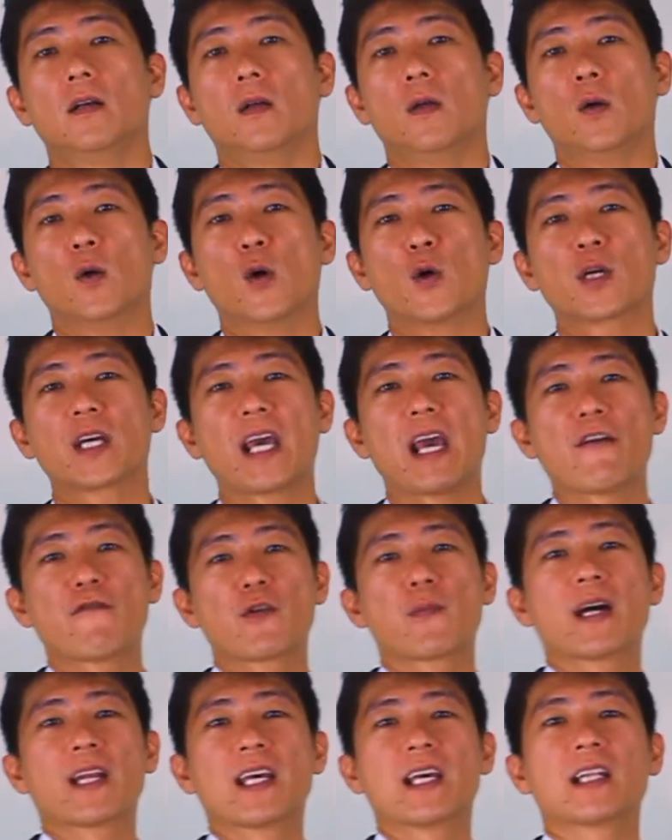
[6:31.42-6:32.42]
Okay,
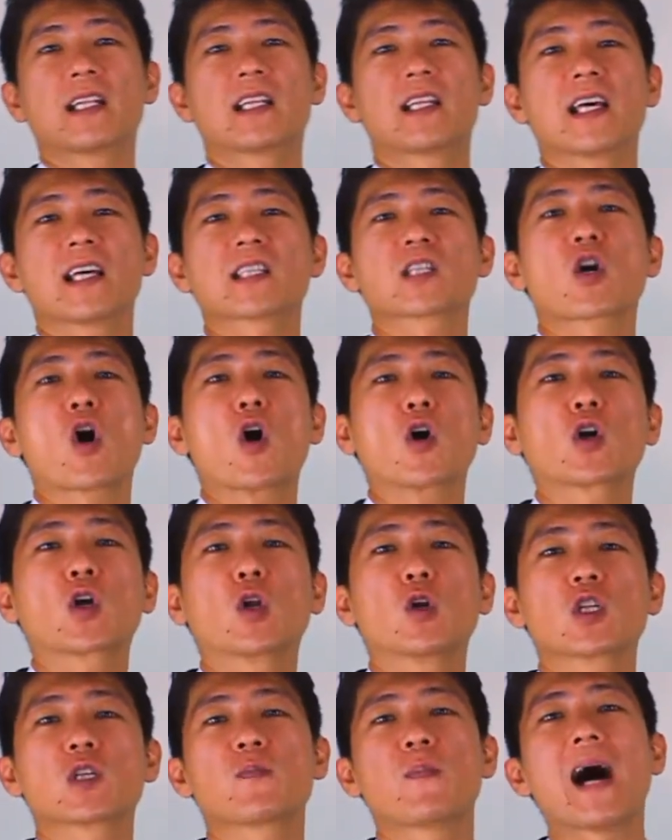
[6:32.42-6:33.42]
everybody, this
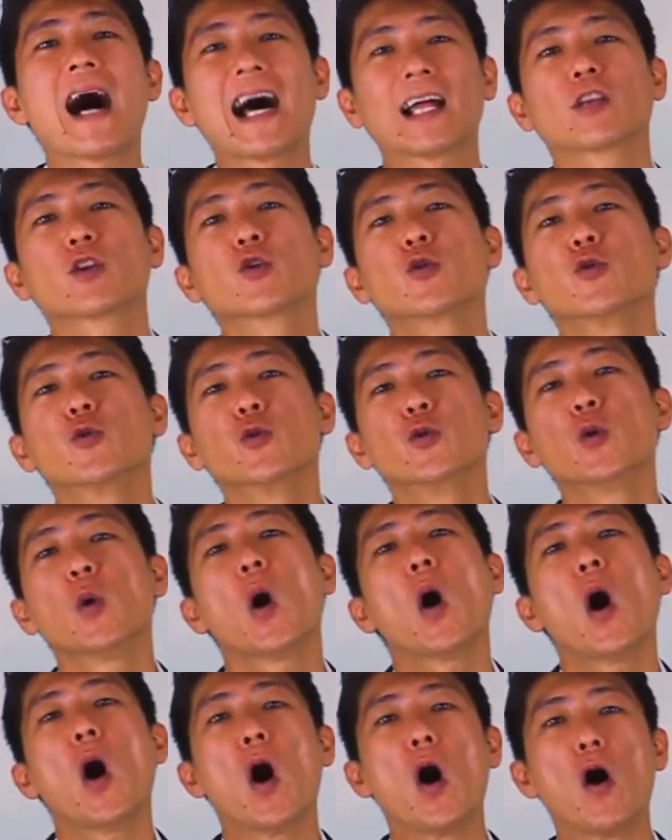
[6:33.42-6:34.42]
concludes part 2
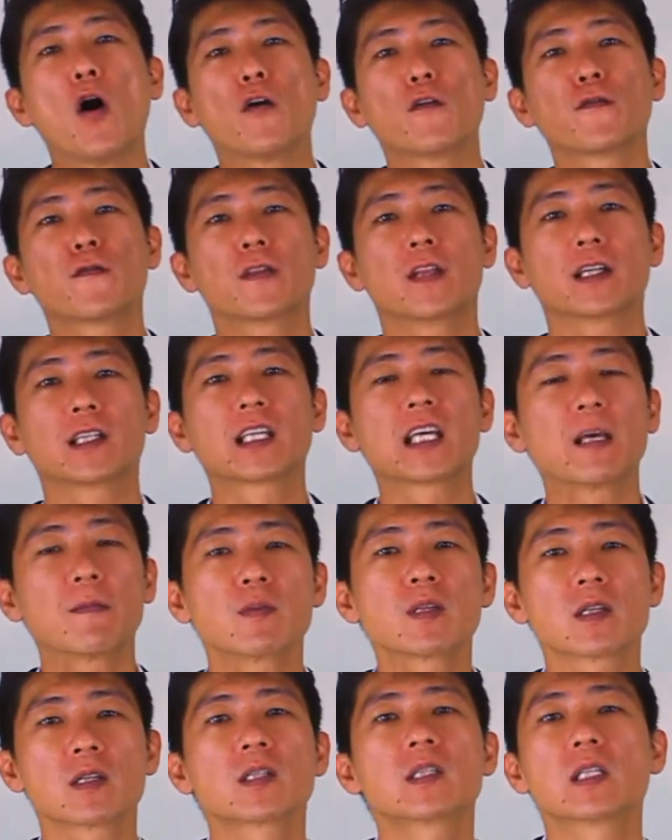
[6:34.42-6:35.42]
of the
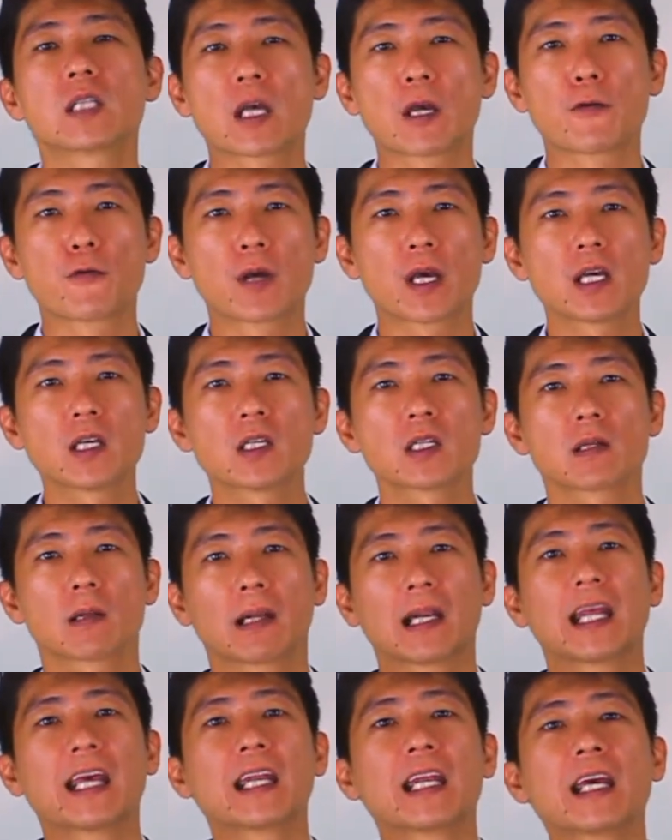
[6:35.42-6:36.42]
tips series,
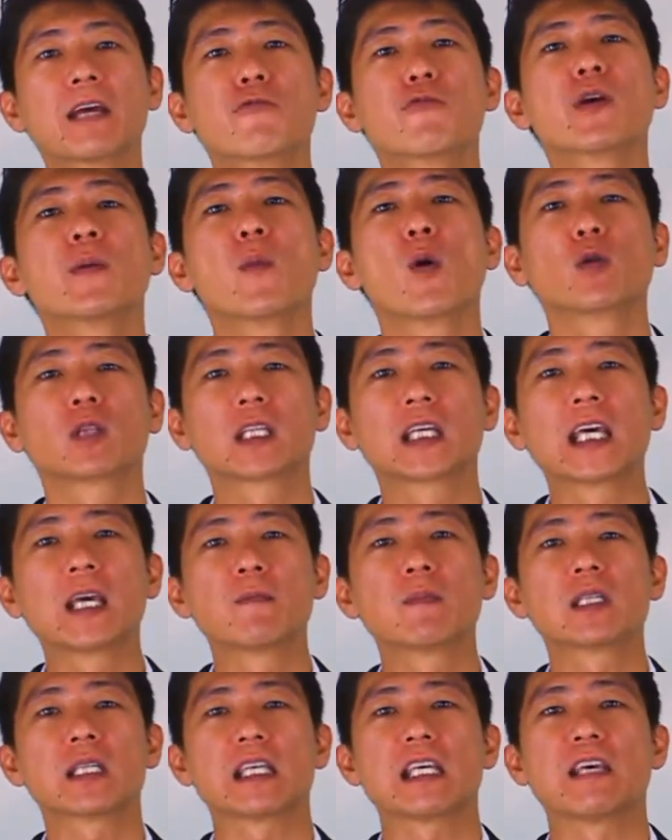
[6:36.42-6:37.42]
Leading Remote
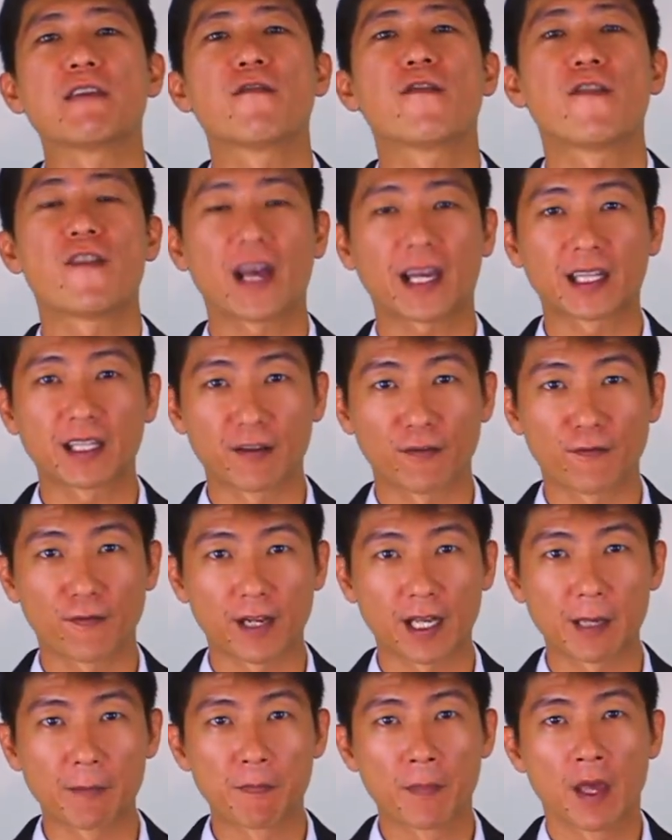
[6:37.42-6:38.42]
Teams
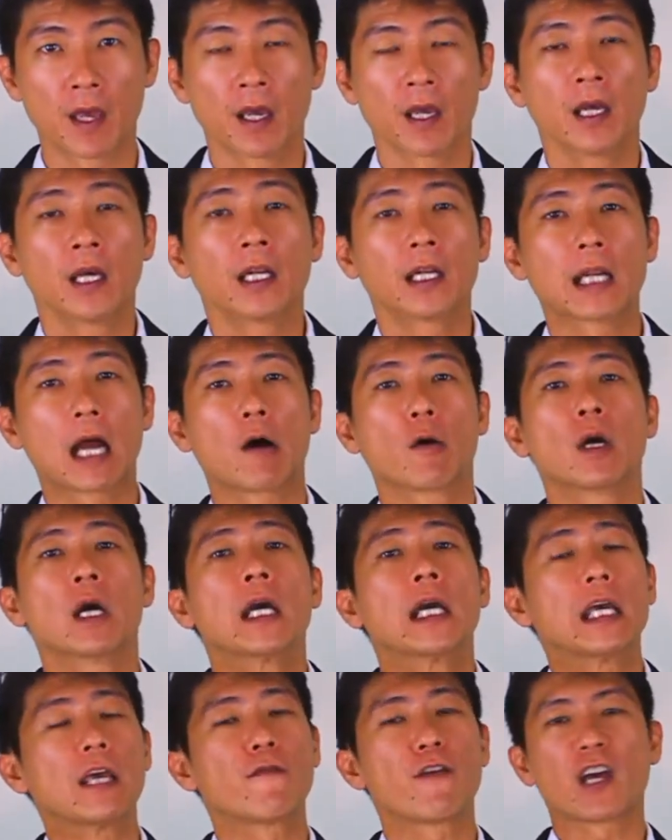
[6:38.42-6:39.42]
Effectively. Now,
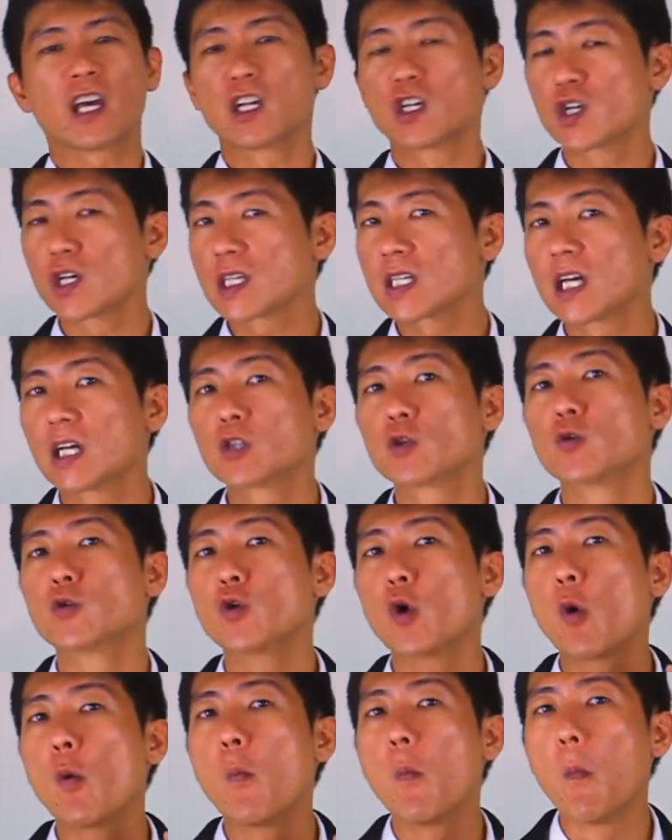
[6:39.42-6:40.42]
if you're interested to
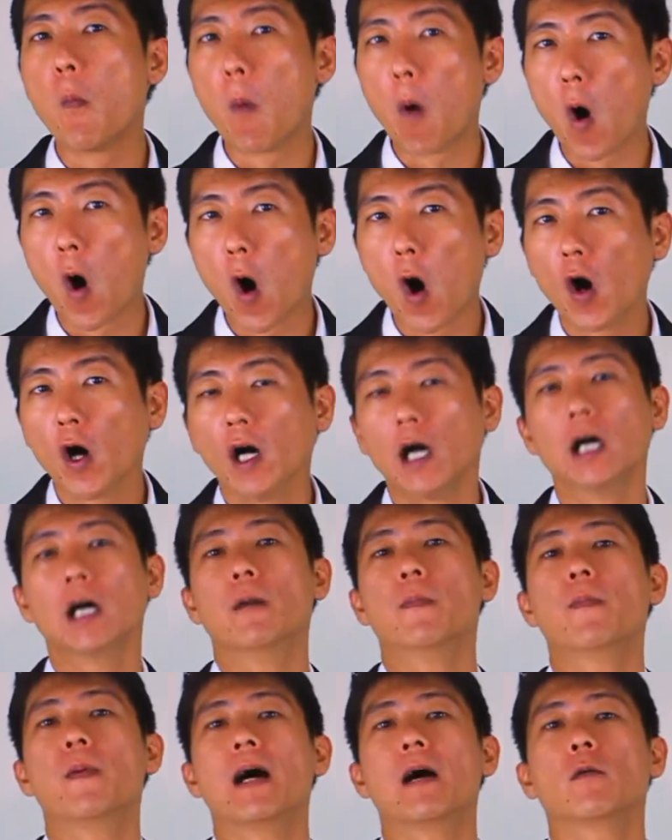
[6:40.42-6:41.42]
know more
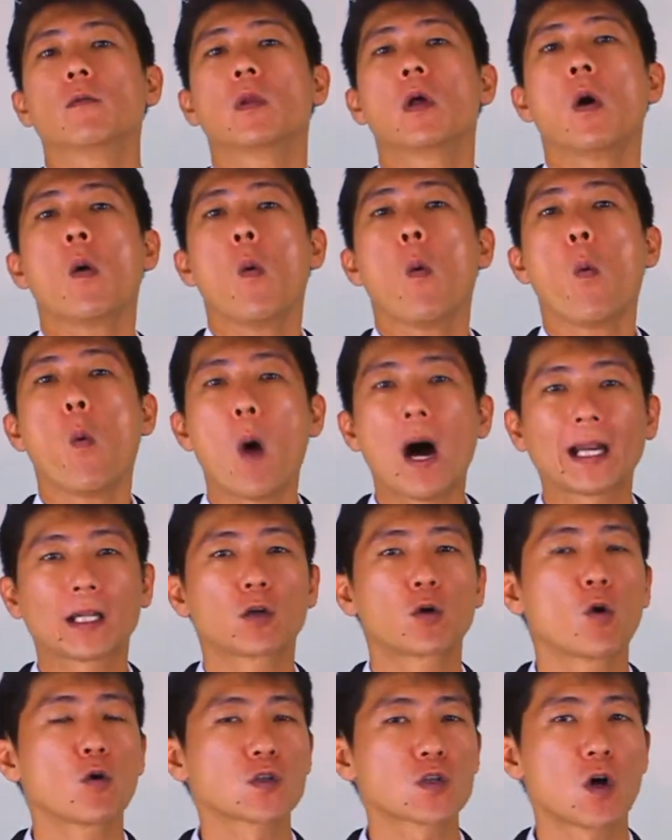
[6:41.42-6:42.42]
about what
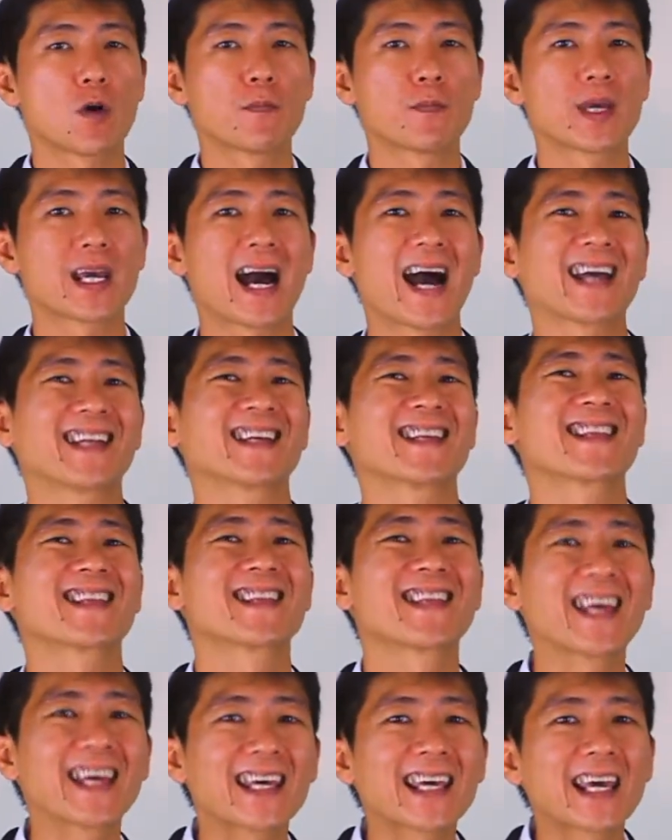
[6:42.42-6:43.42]
goes on behind the
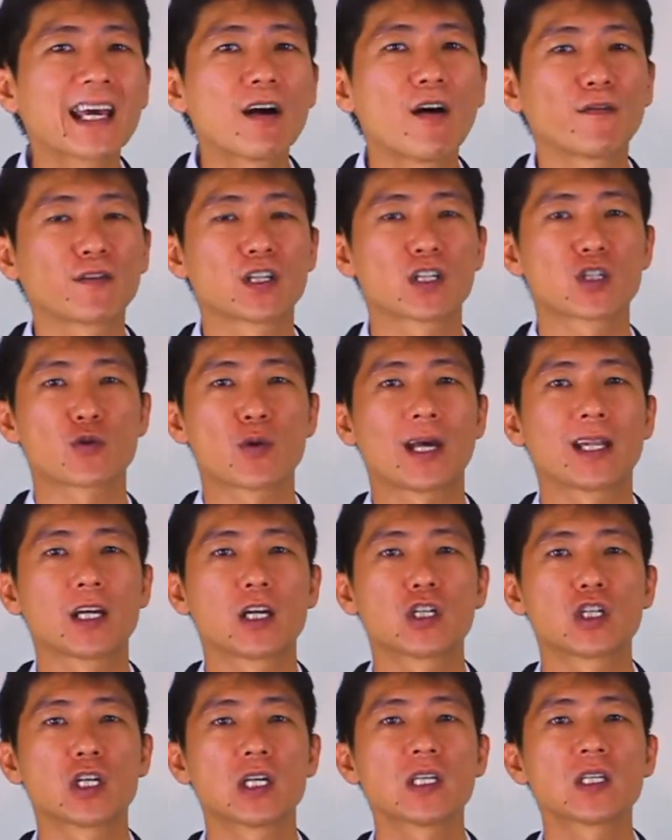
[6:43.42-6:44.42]
thinking of the
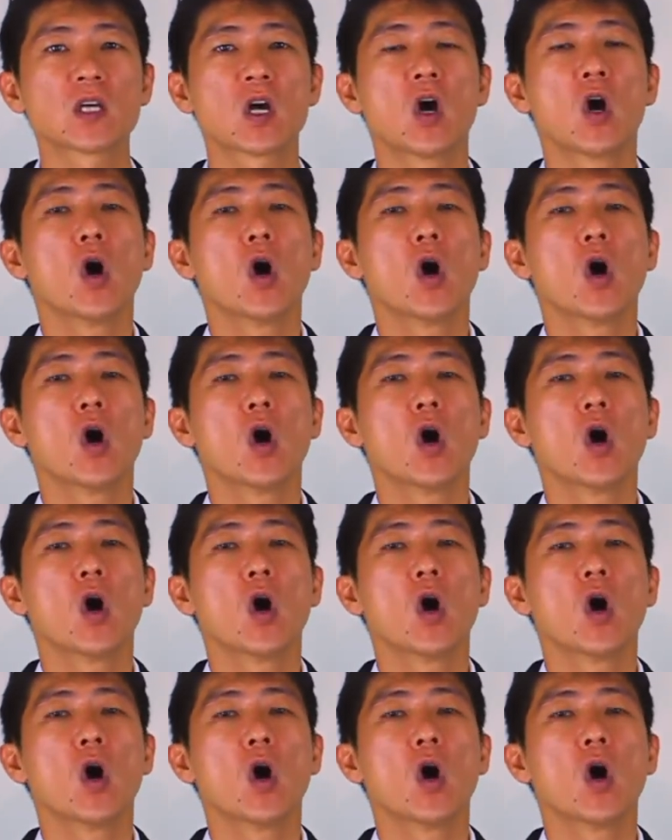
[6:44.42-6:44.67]
strategies,